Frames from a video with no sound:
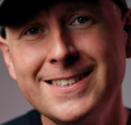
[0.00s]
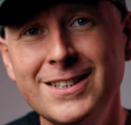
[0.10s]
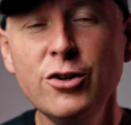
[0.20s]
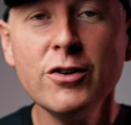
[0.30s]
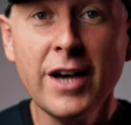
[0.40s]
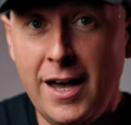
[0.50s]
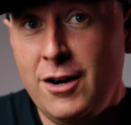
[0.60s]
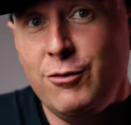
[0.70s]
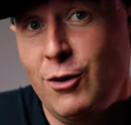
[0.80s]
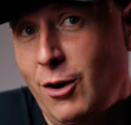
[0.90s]
you
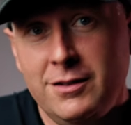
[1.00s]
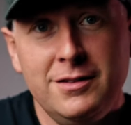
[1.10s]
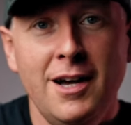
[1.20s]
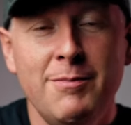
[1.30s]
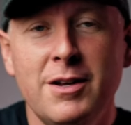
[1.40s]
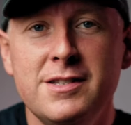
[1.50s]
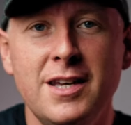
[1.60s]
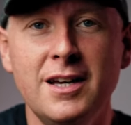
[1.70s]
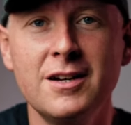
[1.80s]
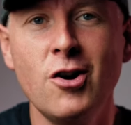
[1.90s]
can, of course, I'm not
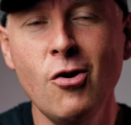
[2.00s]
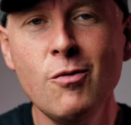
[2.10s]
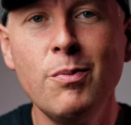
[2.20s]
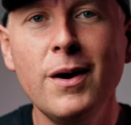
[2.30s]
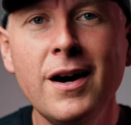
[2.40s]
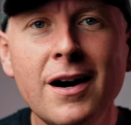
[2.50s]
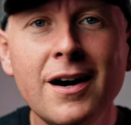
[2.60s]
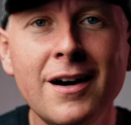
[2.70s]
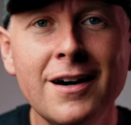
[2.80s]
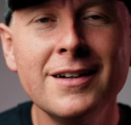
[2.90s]
saying no,
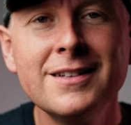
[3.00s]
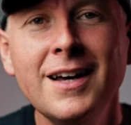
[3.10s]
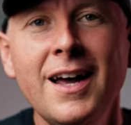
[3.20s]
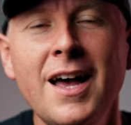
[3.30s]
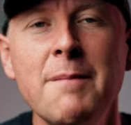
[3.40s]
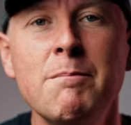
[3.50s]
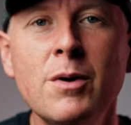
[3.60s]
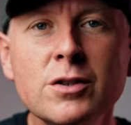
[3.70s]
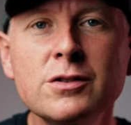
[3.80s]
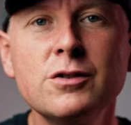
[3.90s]
but
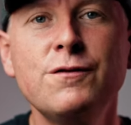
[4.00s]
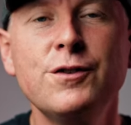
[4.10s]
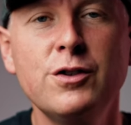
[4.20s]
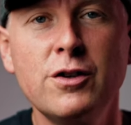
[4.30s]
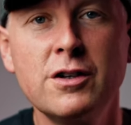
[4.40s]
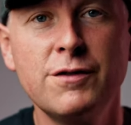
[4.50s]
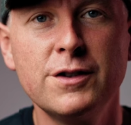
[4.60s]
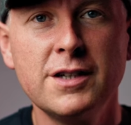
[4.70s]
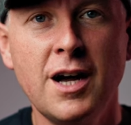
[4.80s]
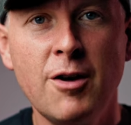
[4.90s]
most of
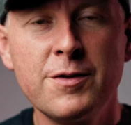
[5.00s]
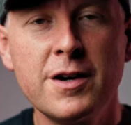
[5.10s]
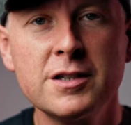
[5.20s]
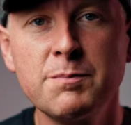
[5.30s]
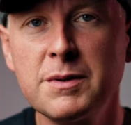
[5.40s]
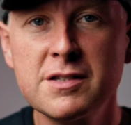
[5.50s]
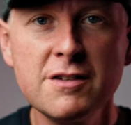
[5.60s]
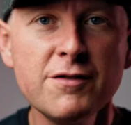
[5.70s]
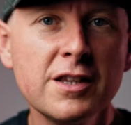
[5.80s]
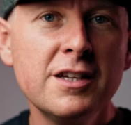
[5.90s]
photographers out there,
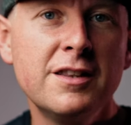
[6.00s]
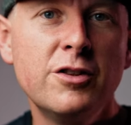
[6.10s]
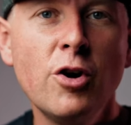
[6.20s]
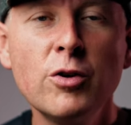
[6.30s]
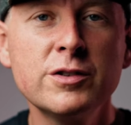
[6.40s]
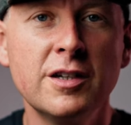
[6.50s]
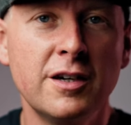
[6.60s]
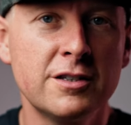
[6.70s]
specifically those that are